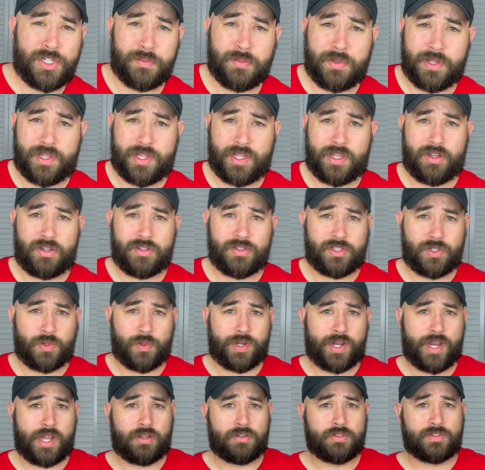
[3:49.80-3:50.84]
but they also
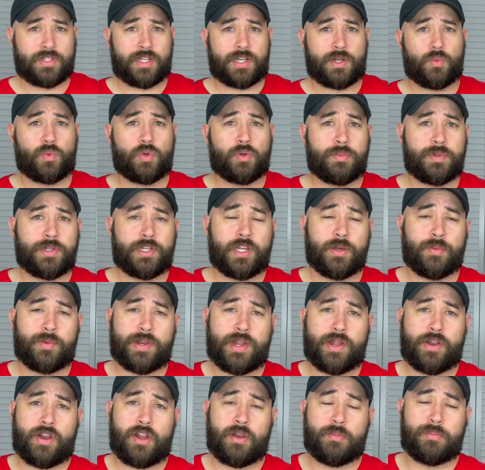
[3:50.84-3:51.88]
announced that it will be coming
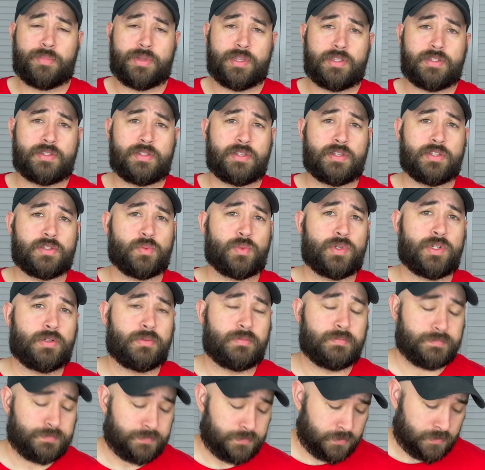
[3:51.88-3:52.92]
out on PC as
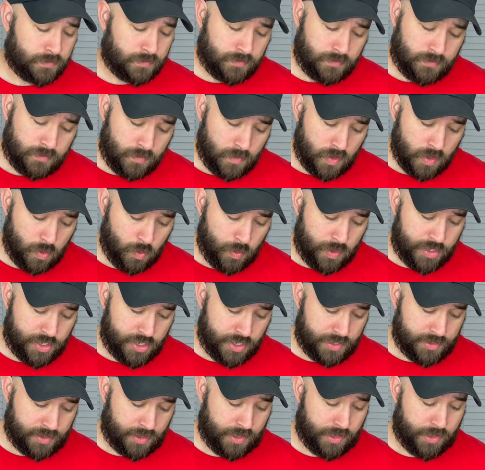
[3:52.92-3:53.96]
well, which
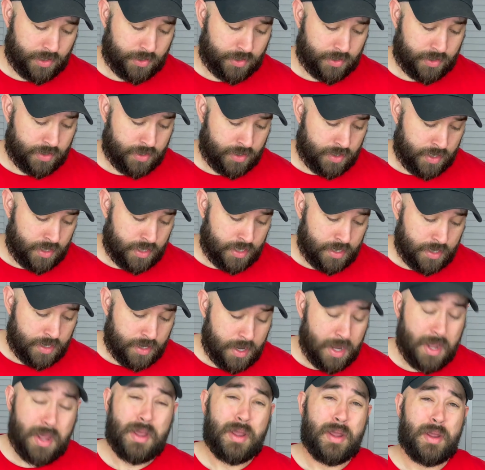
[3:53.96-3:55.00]
is another
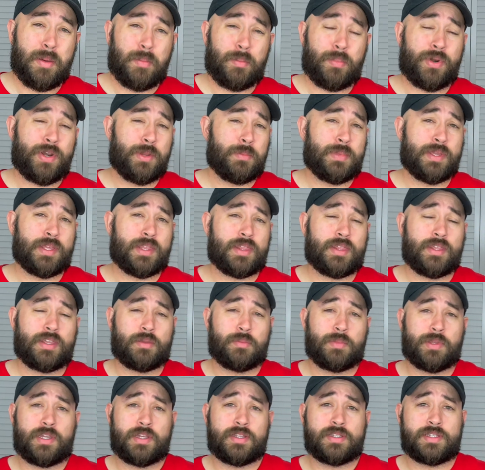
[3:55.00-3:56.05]
pretty big thing
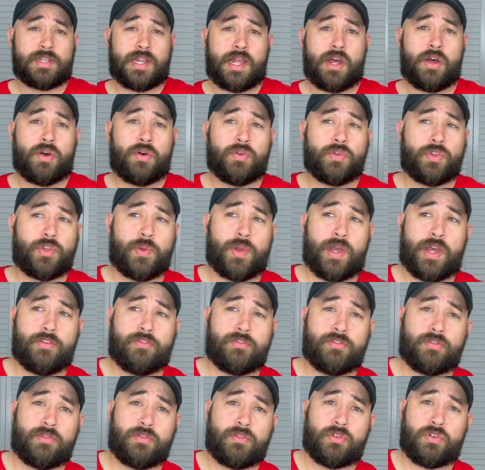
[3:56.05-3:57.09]
because now you
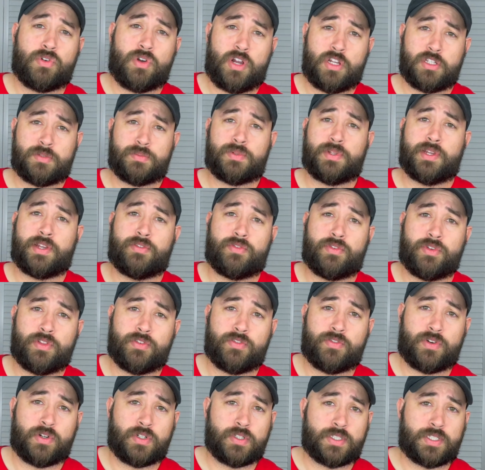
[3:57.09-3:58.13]
have crossplay for the
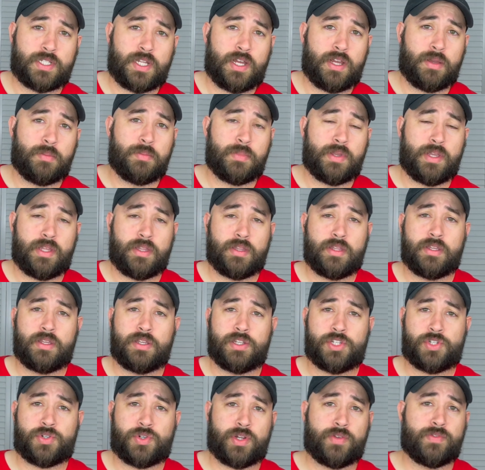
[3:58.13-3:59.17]
first time in the
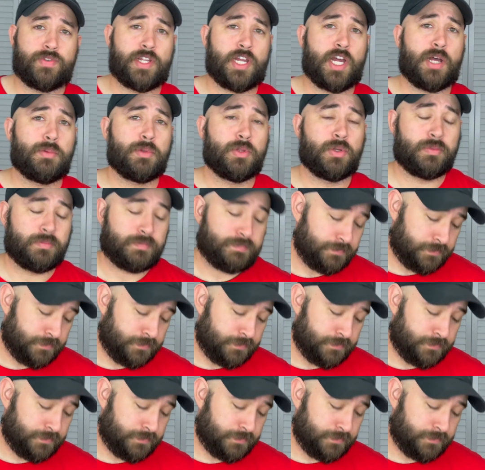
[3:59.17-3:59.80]
history of Diablo.